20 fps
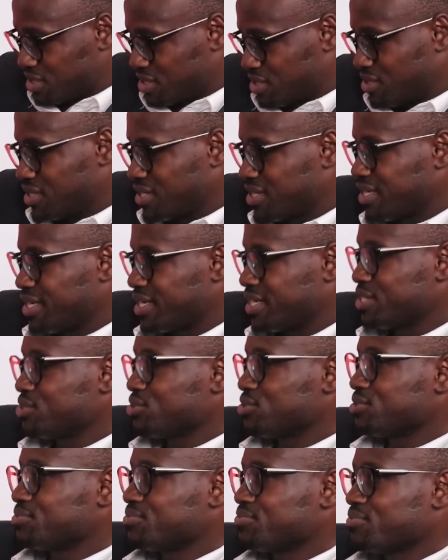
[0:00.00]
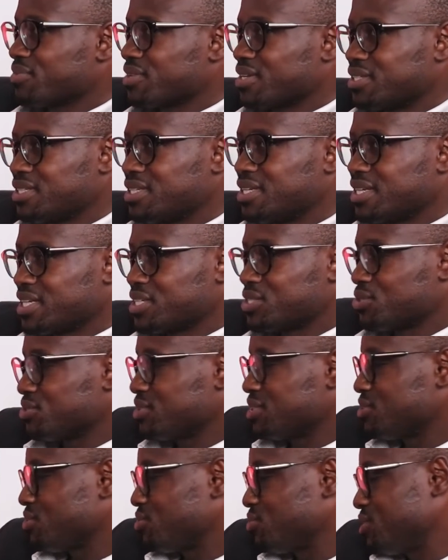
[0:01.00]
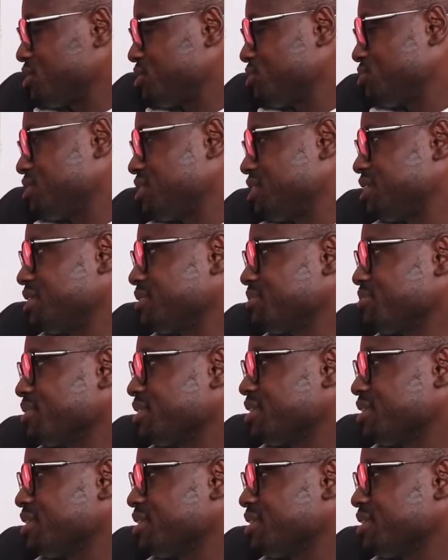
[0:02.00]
particular direction. And the direction that we wish to see